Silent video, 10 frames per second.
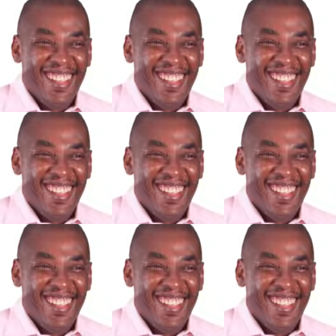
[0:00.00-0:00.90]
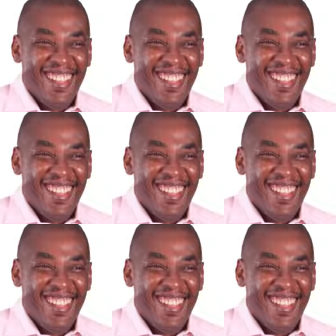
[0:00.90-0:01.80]

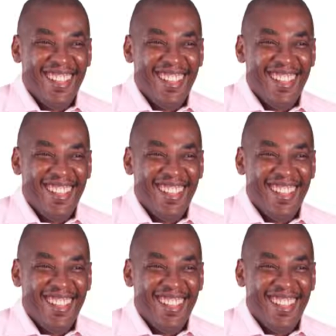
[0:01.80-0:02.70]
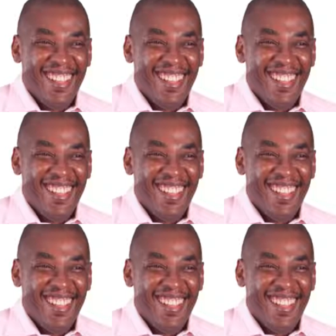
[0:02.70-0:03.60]

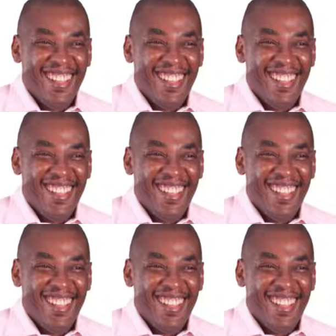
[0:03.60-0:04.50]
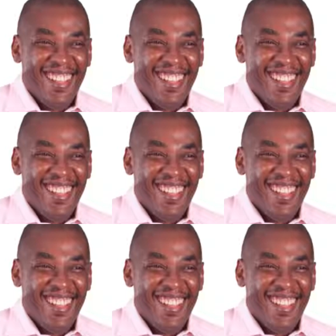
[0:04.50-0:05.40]

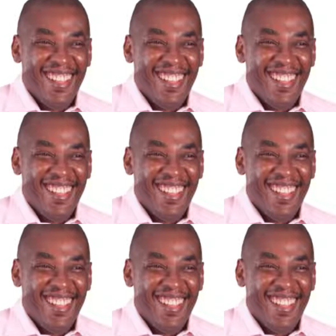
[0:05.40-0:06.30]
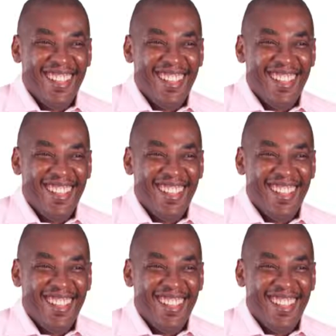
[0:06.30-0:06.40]
(no lip movement)